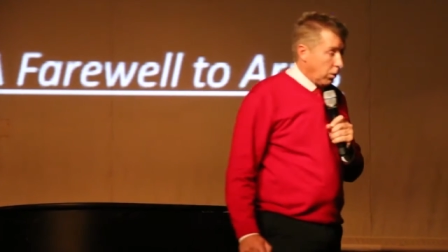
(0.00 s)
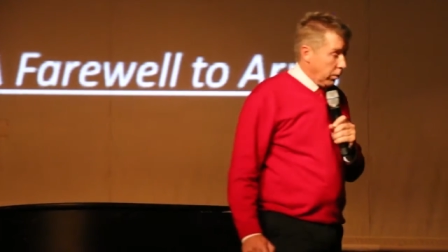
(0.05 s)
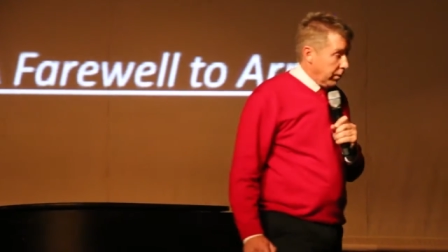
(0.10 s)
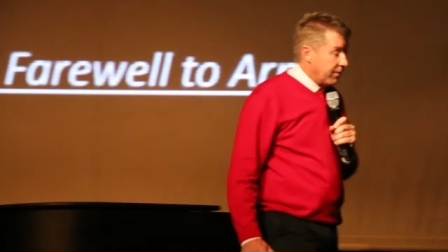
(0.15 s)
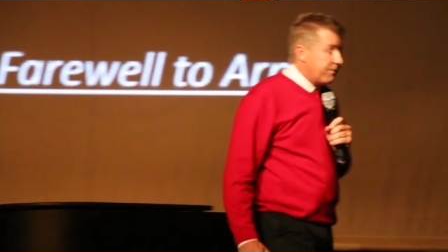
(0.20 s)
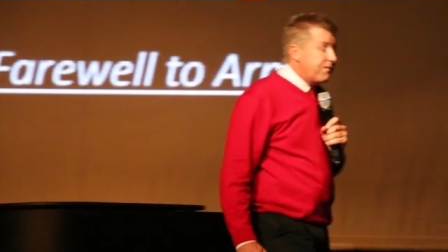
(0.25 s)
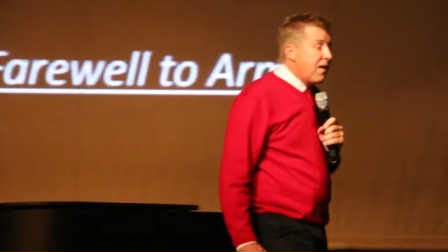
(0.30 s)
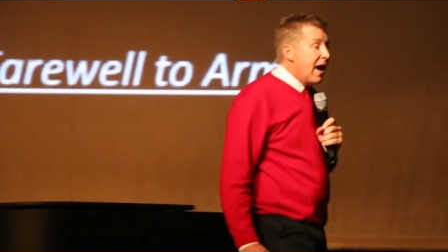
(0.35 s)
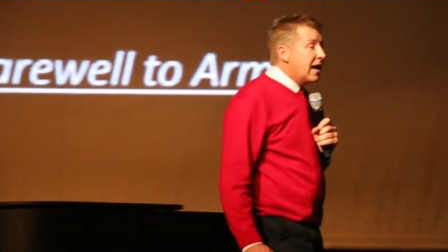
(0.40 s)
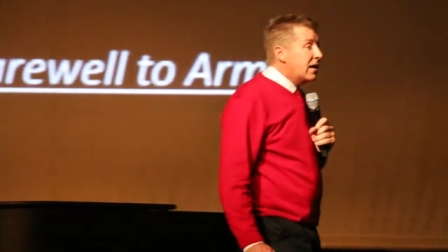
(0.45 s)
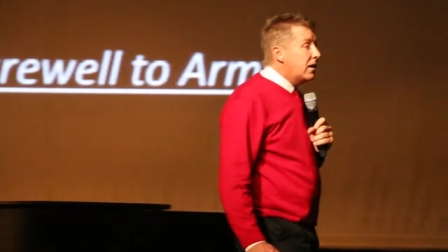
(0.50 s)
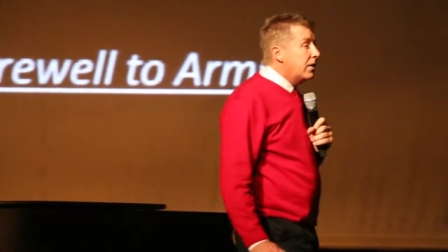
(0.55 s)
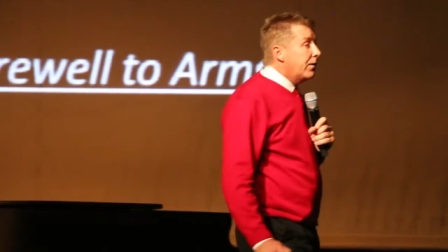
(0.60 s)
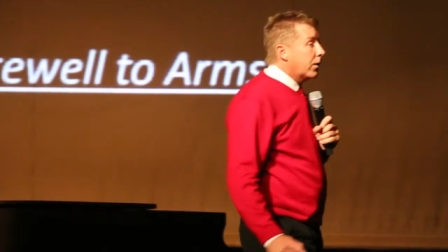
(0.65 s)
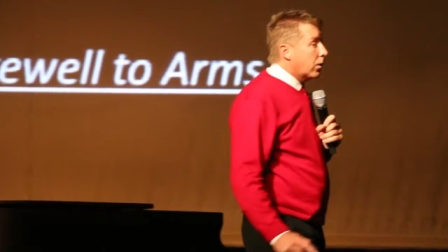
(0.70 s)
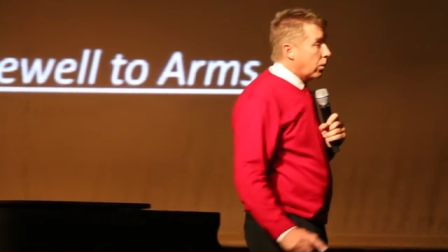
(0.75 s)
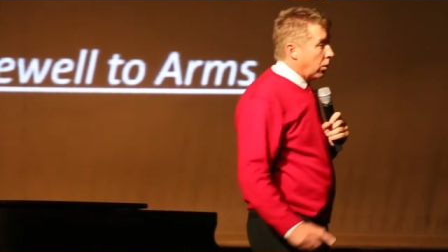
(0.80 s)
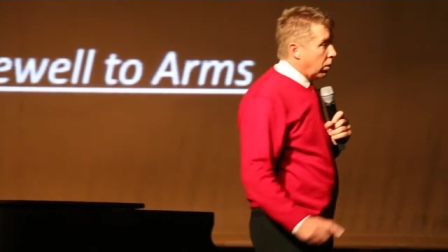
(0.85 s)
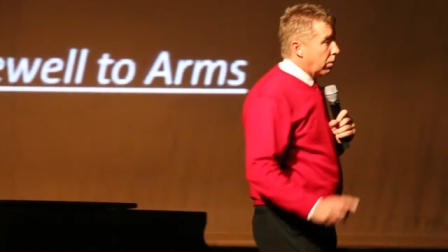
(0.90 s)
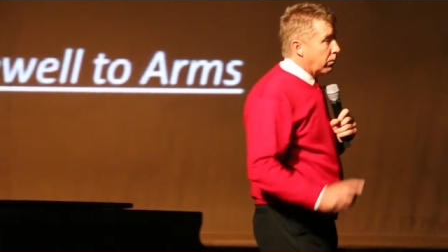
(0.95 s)
Car didn't.
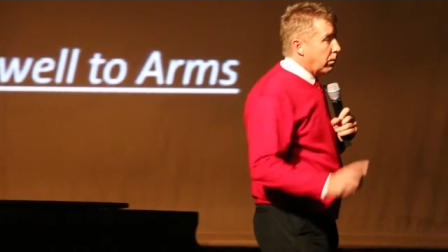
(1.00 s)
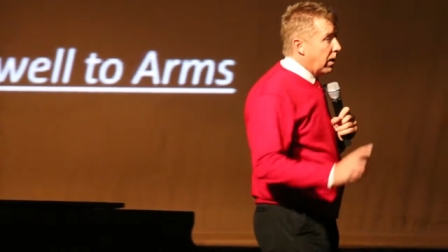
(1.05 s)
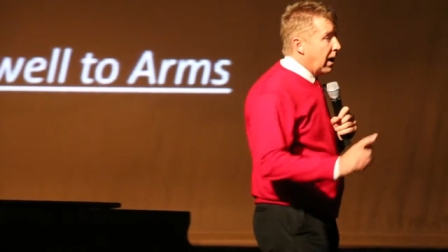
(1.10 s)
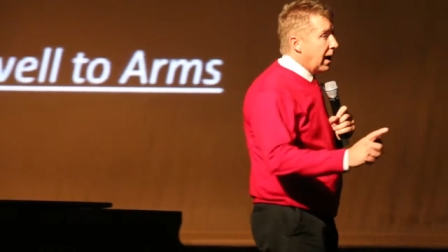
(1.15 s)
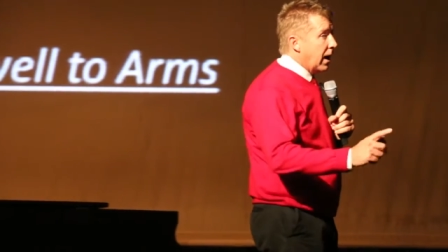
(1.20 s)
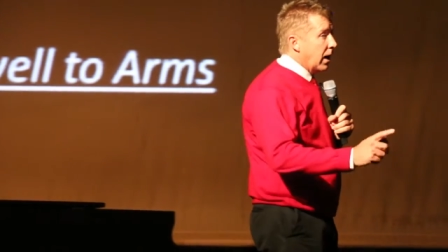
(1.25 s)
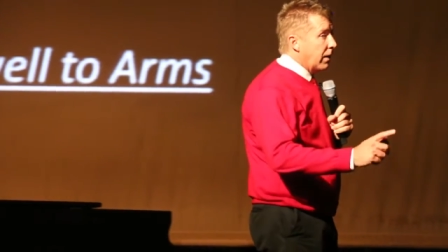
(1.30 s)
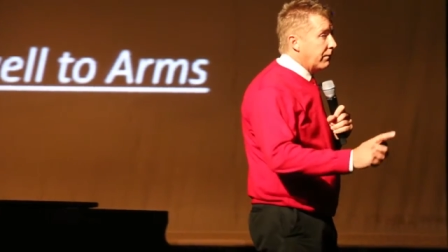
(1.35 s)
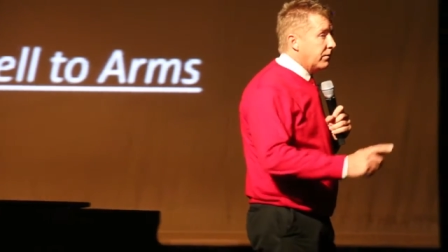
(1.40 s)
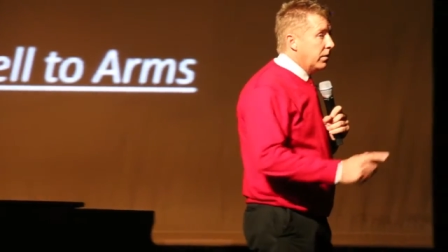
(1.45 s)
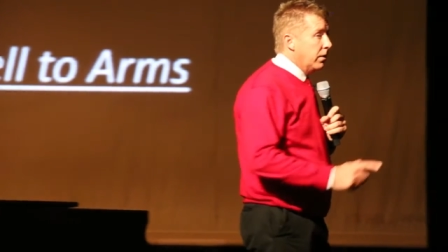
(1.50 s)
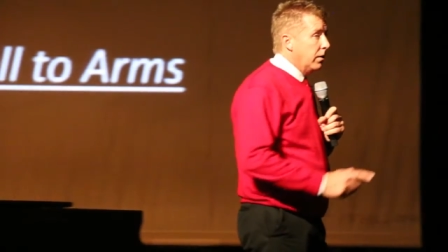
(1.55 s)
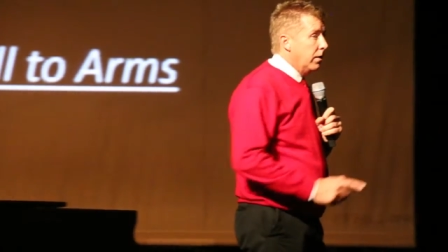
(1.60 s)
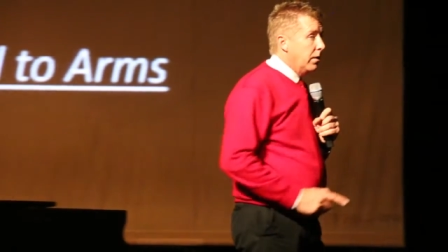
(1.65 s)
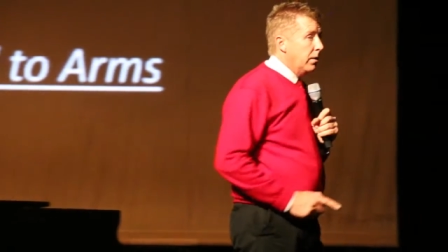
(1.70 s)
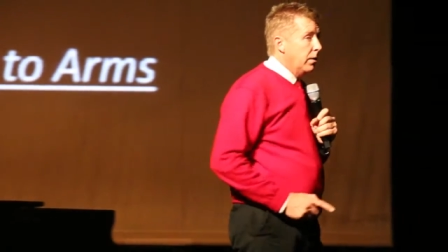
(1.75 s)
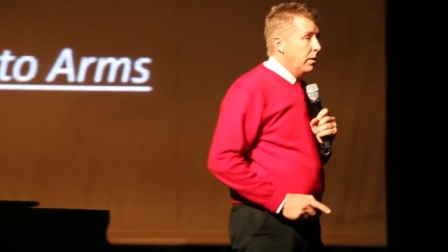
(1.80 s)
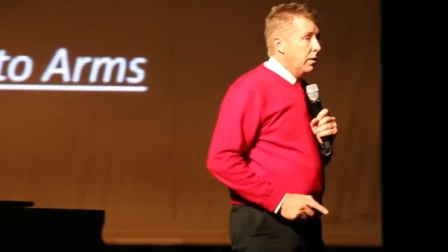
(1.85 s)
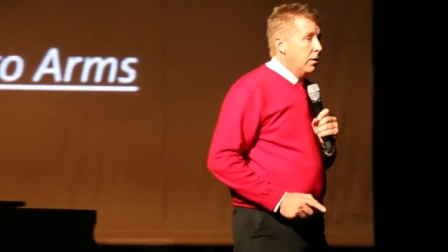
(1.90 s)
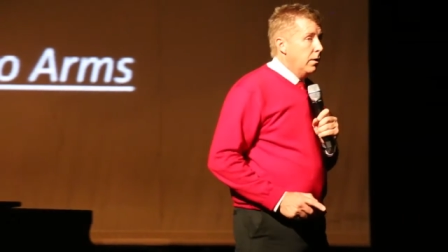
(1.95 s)
Finally, the car arrived.
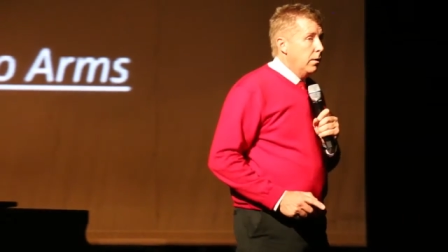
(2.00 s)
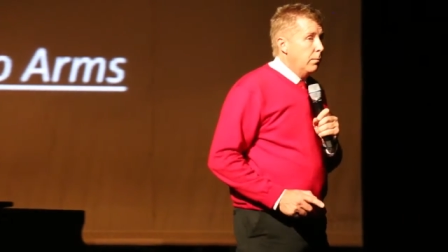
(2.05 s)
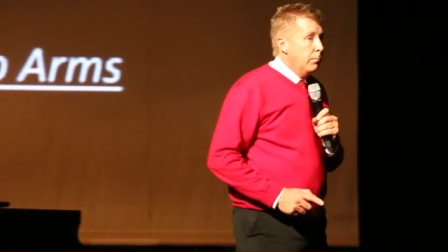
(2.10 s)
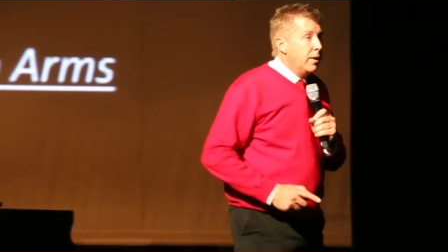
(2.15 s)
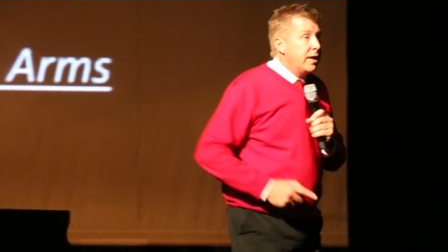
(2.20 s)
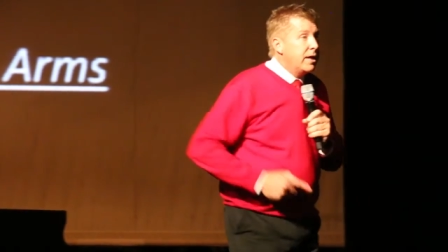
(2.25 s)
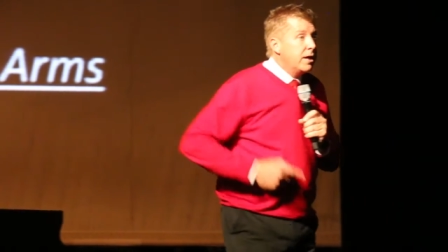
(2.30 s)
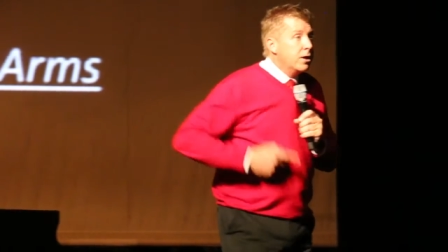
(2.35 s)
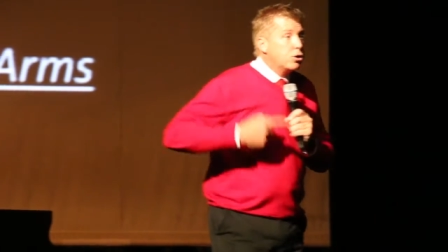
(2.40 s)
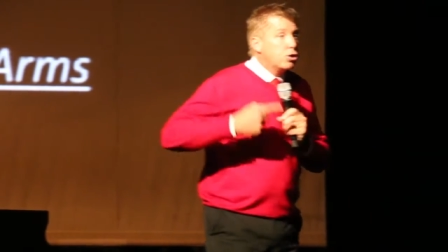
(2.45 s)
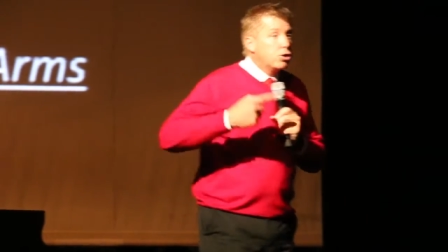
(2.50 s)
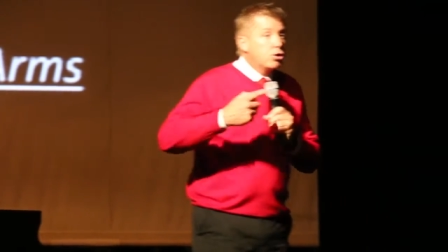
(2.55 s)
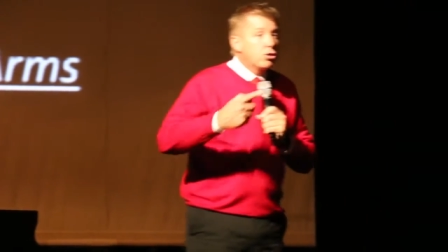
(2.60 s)
But he had